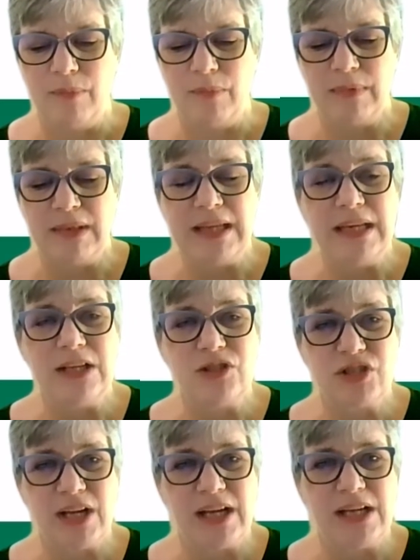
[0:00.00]
leading
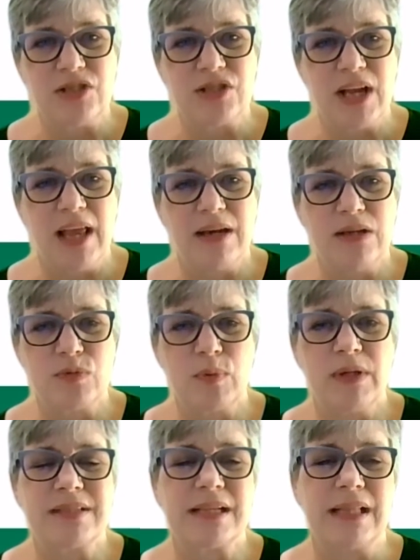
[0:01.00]
change, and as
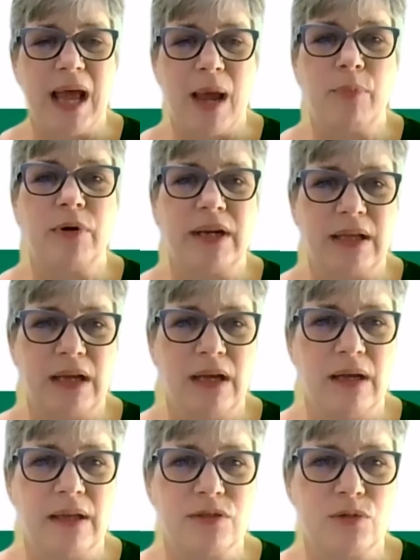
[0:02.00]
well as collaborating
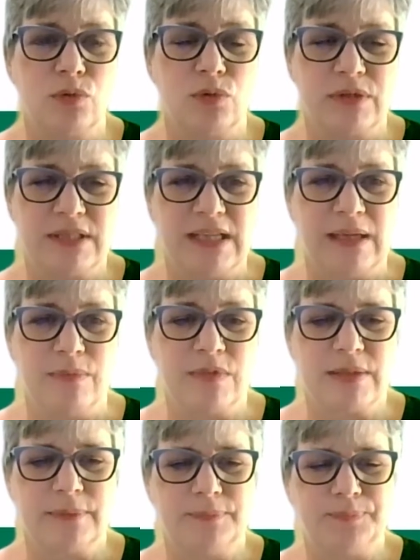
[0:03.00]
on school teams.